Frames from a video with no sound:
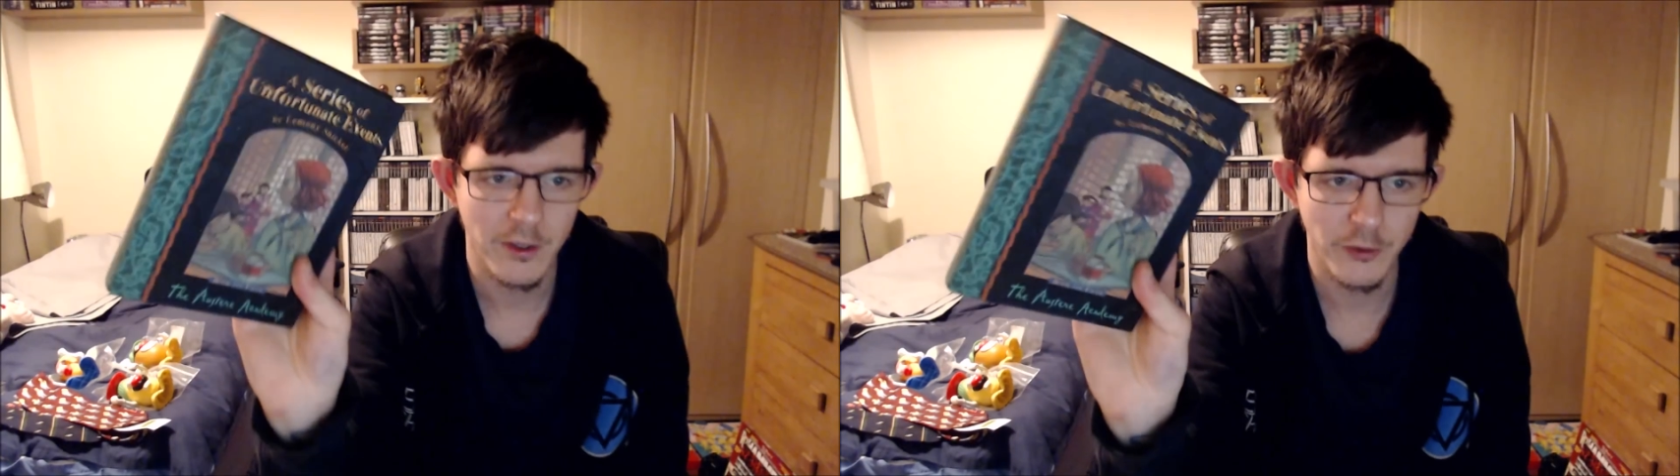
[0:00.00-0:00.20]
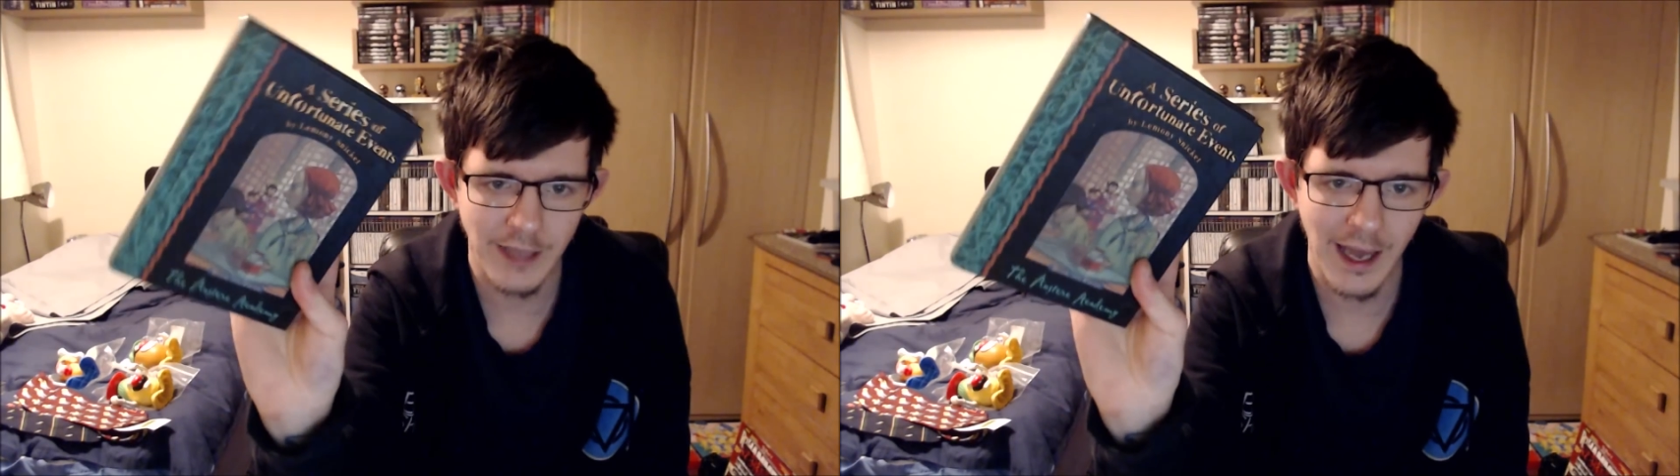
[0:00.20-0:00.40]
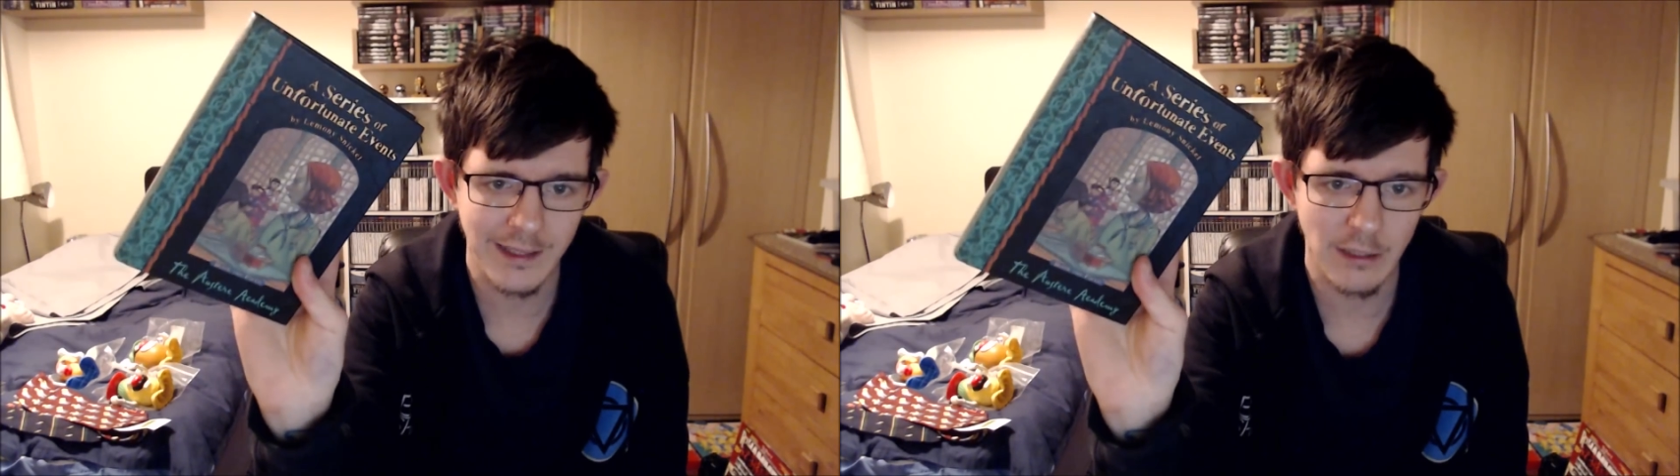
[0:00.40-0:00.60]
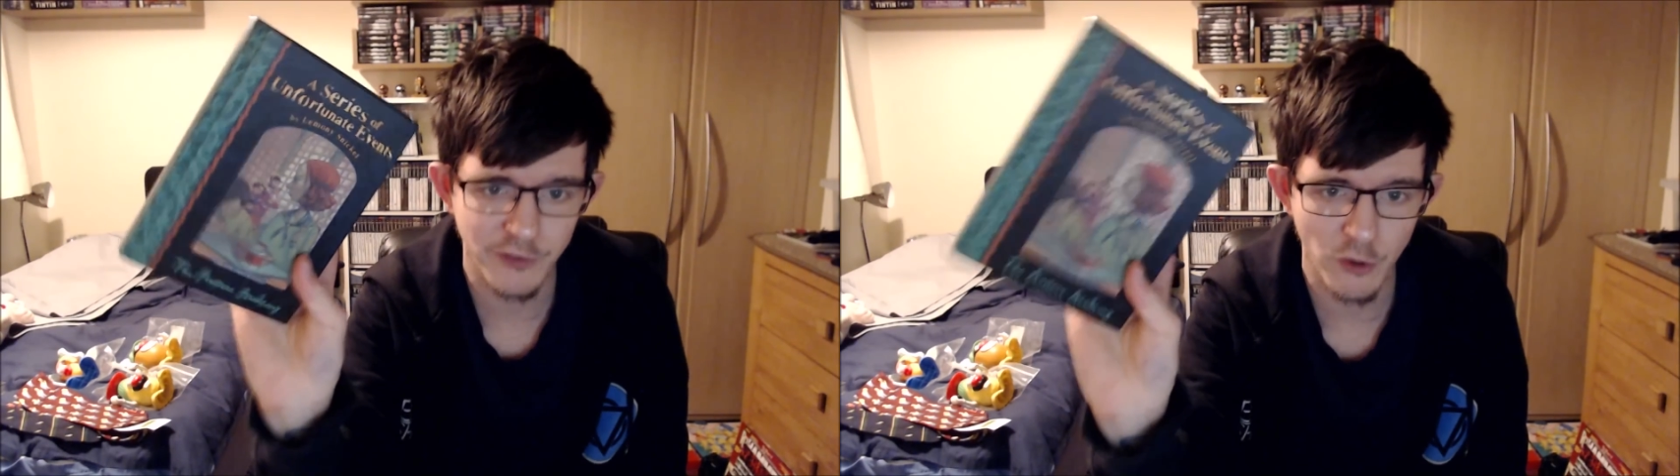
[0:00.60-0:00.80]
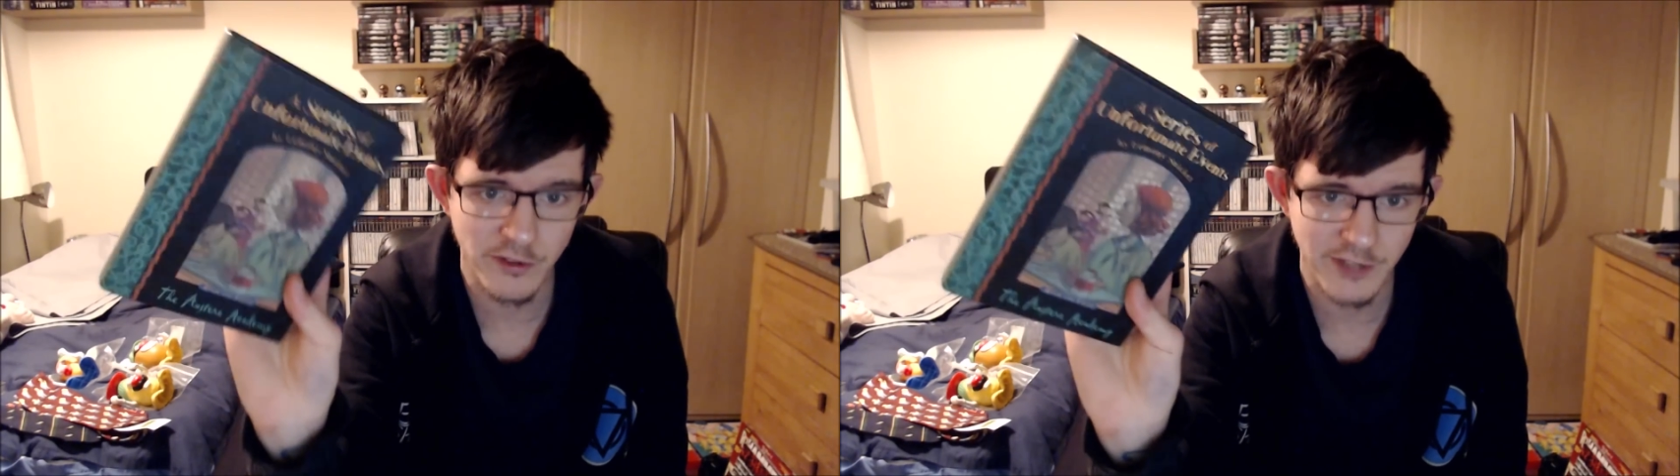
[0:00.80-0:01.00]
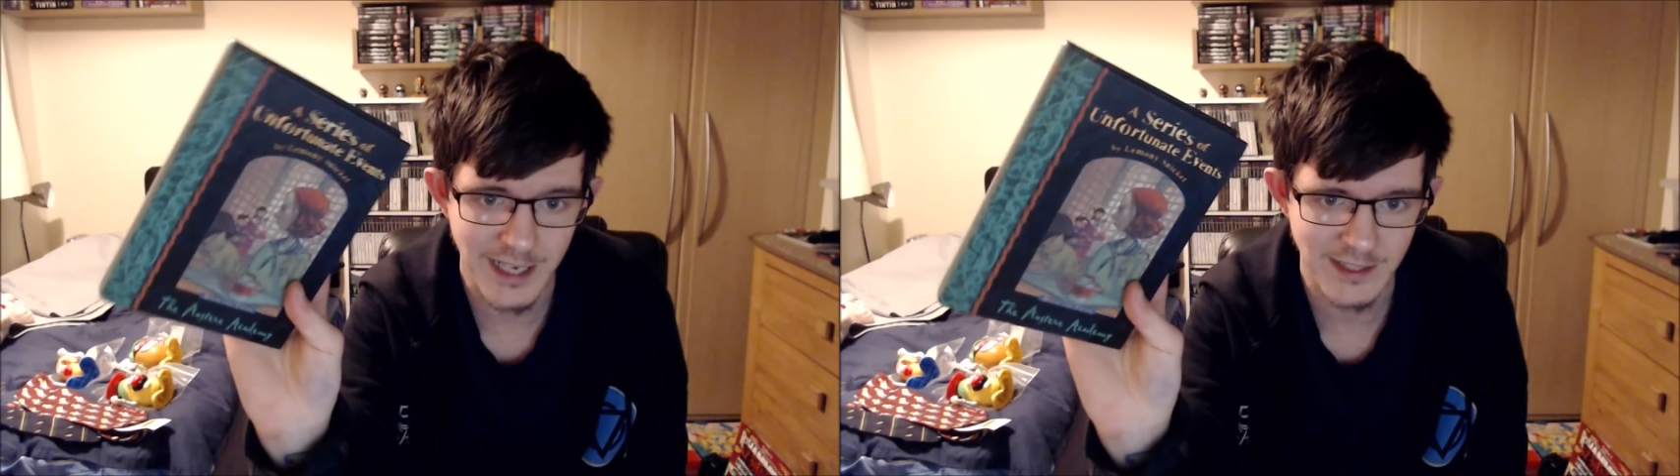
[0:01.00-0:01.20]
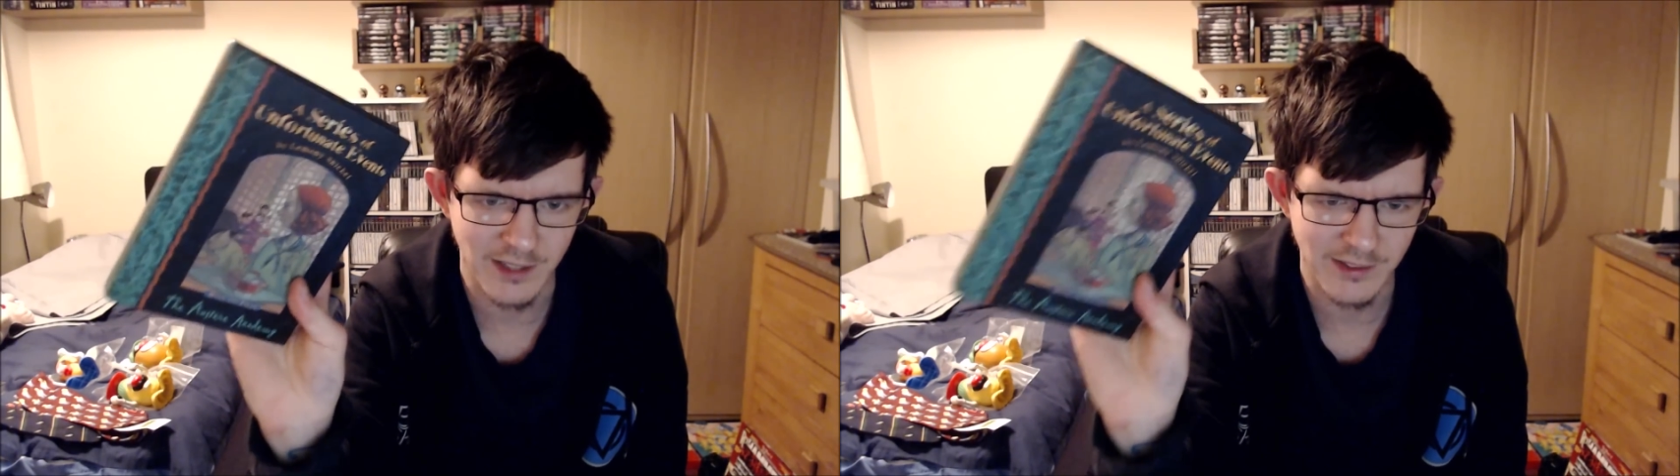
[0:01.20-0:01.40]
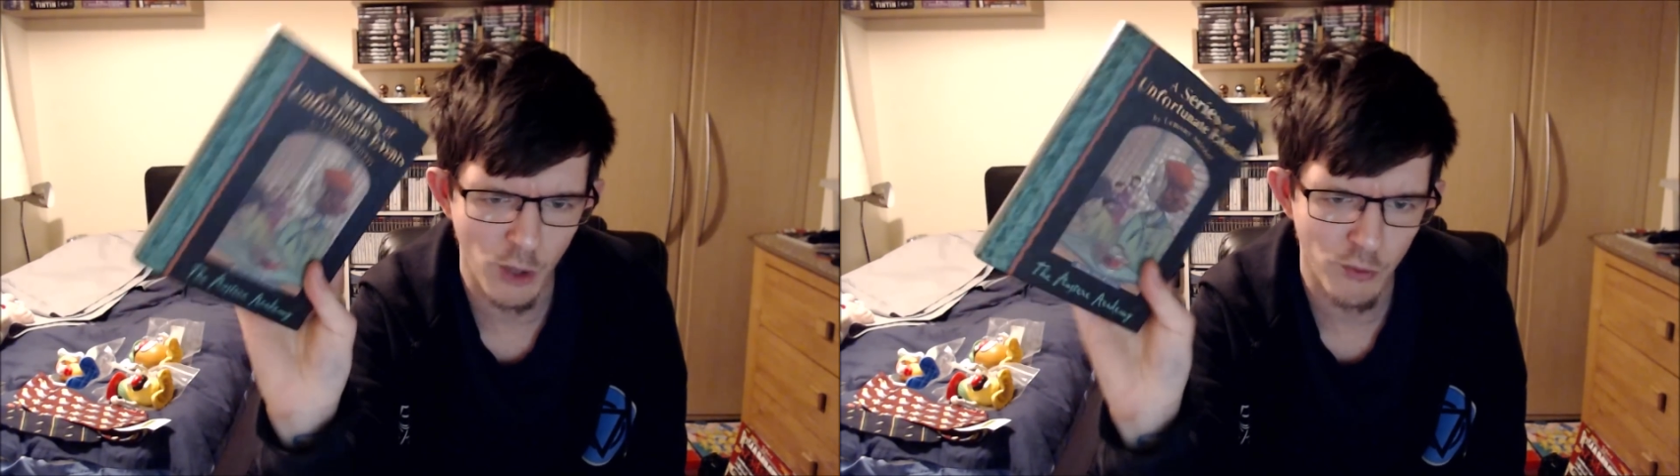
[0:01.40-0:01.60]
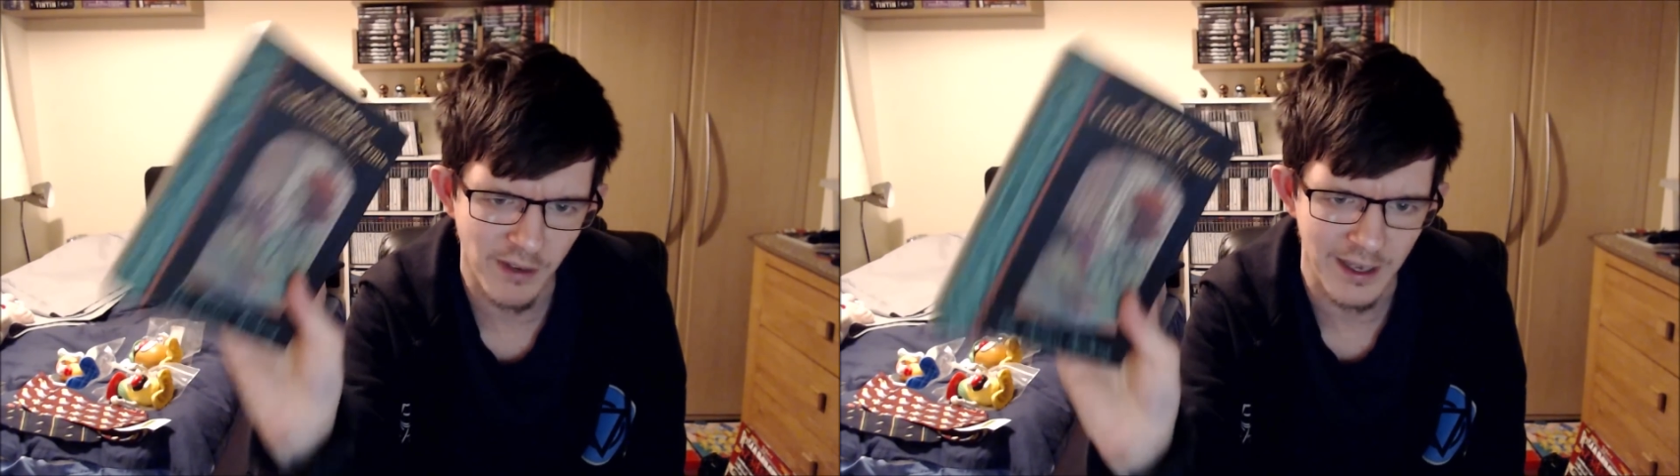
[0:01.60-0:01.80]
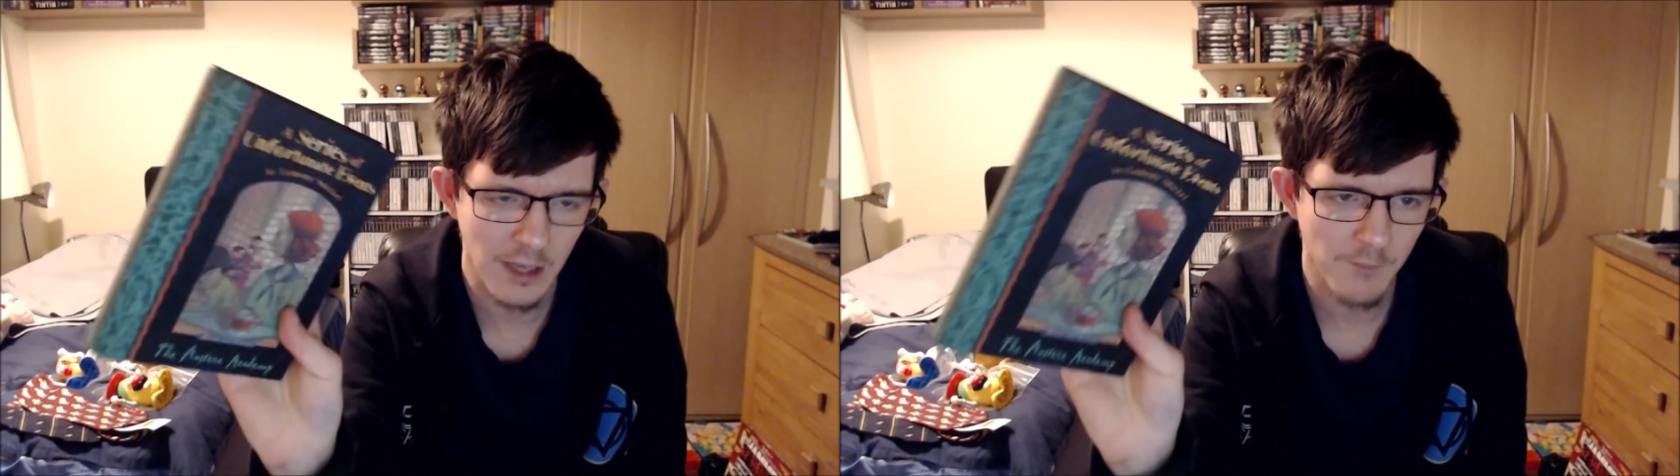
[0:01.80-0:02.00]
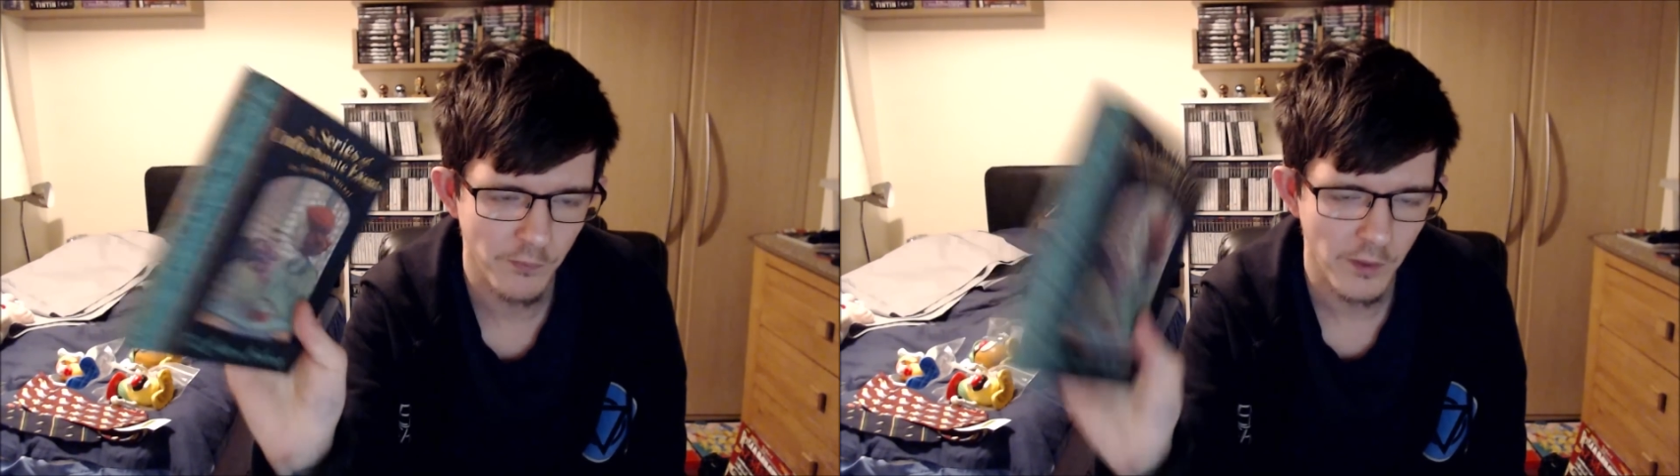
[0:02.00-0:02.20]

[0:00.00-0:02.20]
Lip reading: You can get 14, I know that.